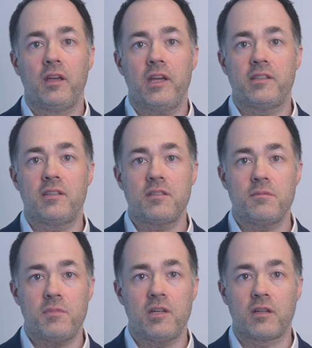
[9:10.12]
It
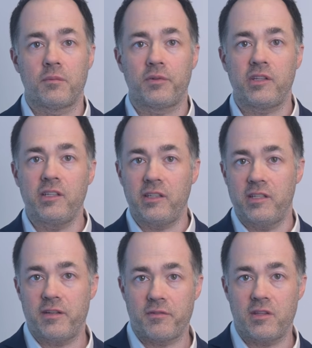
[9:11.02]
doesn't mean a completely
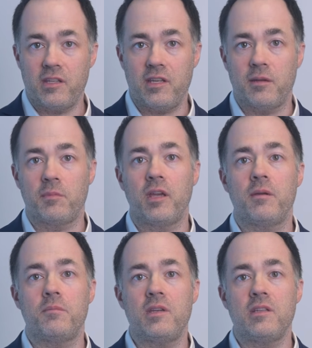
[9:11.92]
different theme.
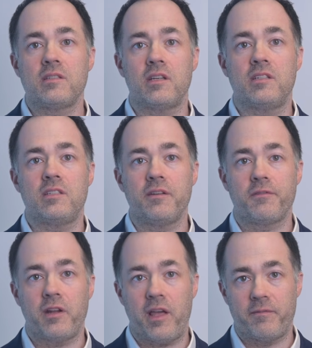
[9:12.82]
It means a
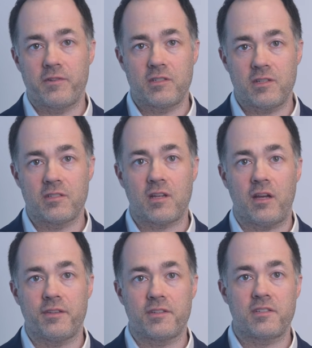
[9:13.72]
different emphasis
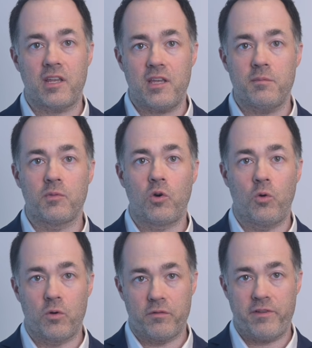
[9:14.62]
on the same
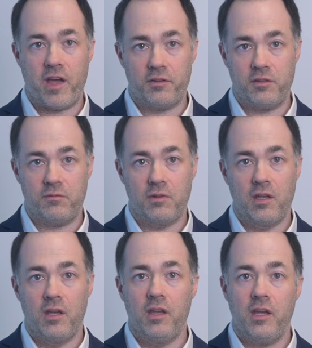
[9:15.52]
core value.
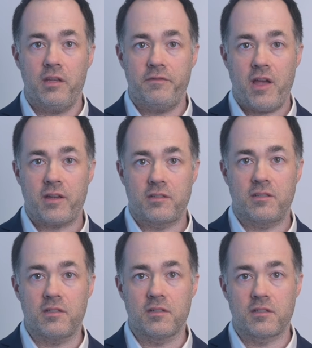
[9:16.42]
In fact,
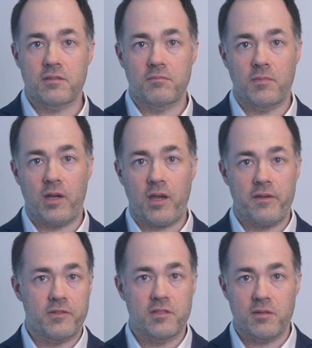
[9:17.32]
since I
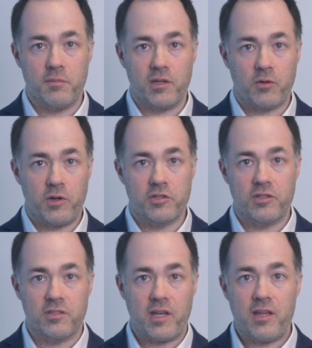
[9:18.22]
have to submit
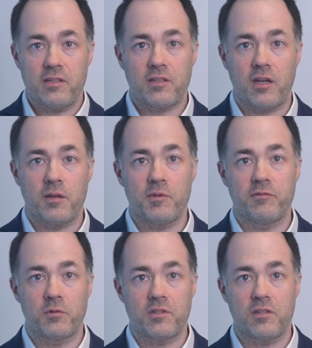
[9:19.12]
questions ahead of time in
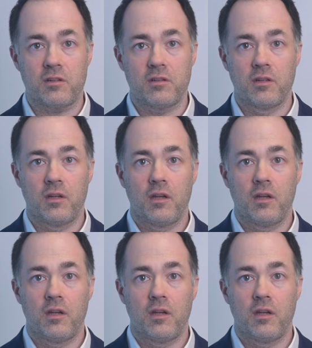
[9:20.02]
voir dire,